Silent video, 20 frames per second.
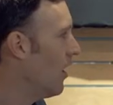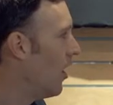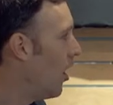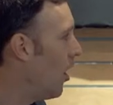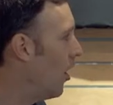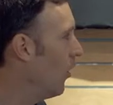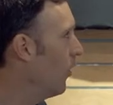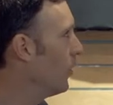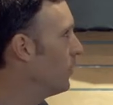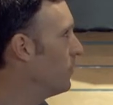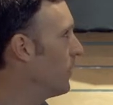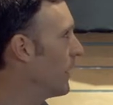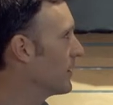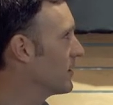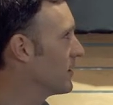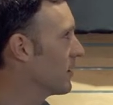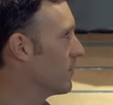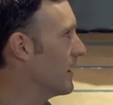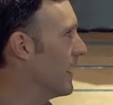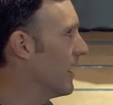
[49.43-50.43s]
all those
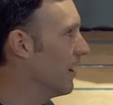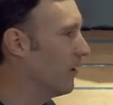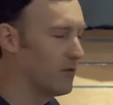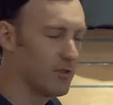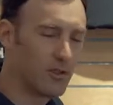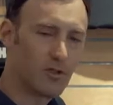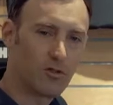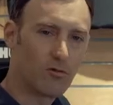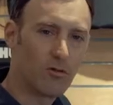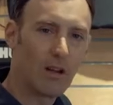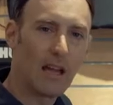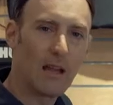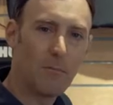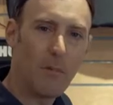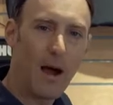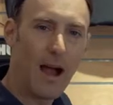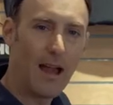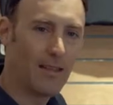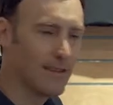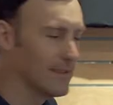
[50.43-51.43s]
bikes are gonna be held just great
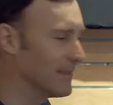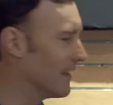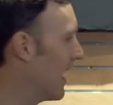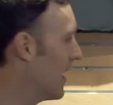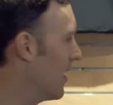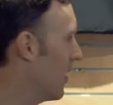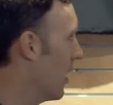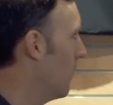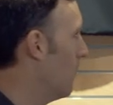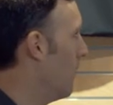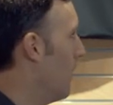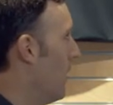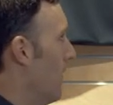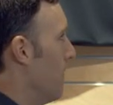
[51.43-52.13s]
by the sidearm.